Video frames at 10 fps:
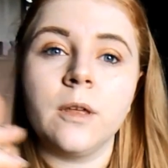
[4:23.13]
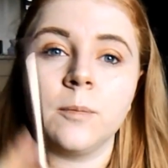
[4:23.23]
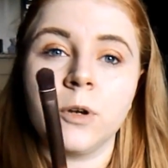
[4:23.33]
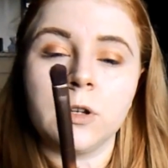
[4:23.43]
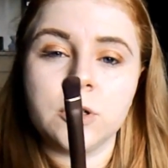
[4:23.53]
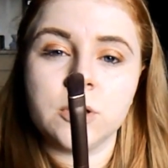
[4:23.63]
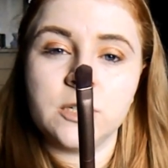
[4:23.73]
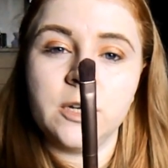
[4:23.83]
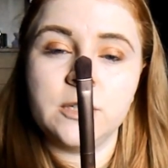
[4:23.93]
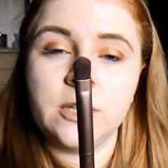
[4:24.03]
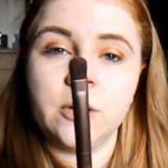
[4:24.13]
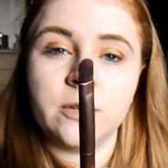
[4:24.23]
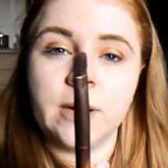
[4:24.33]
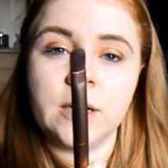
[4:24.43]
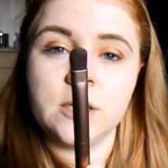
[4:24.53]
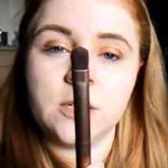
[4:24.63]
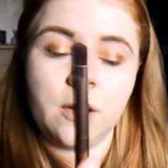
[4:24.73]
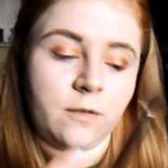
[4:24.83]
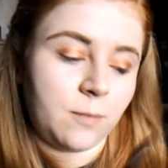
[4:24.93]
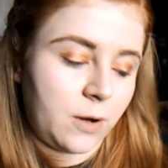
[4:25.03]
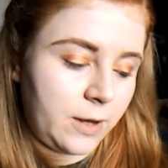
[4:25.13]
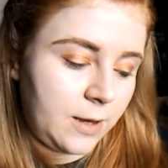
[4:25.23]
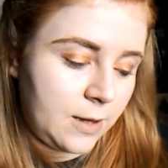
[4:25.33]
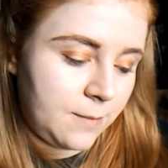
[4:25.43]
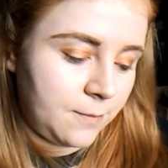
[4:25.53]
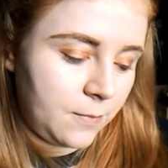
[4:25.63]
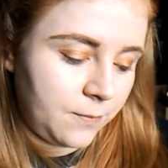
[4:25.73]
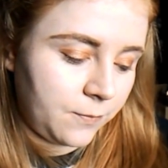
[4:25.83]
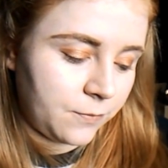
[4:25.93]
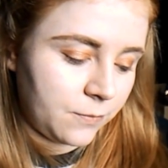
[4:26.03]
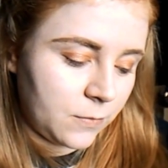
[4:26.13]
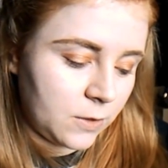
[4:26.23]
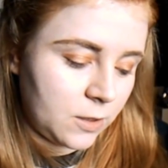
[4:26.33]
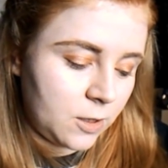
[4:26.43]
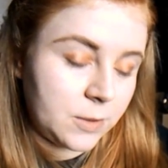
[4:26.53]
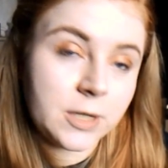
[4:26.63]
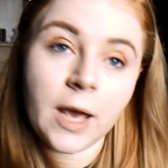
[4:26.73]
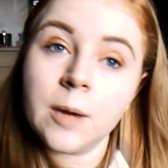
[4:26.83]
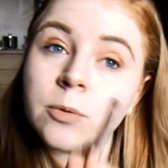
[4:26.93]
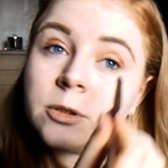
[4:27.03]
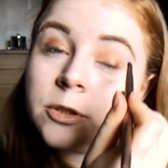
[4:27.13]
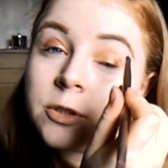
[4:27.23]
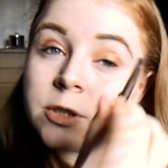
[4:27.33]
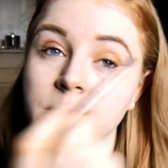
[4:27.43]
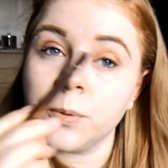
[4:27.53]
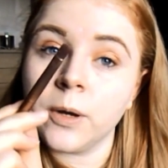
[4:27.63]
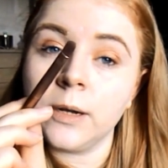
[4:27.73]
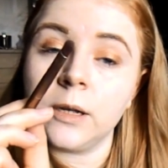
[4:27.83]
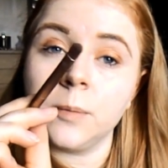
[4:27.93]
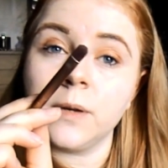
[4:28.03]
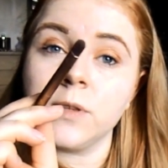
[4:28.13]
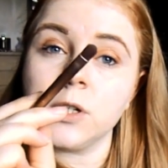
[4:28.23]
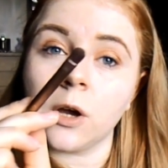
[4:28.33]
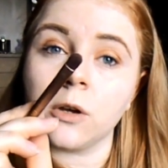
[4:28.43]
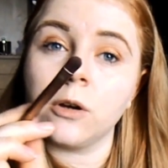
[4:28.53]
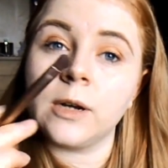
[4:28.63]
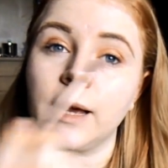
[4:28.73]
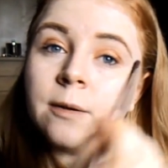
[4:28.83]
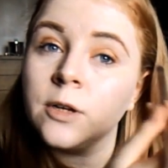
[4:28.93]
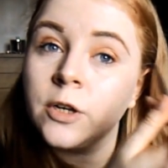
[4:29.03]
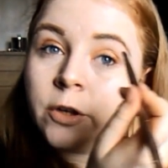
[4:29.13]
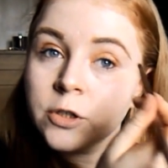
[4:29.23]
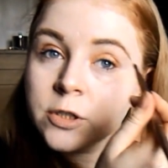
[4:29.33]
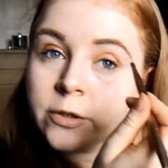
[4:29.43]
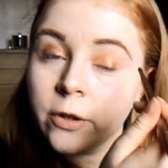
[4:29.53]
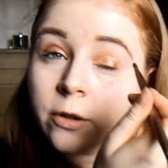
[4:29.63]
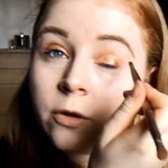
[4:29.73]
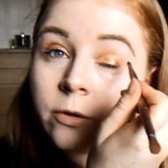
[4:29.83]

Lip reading: I'm just going to use the other end of my Urban Decay brush just to put a little bit of the darker colour just along the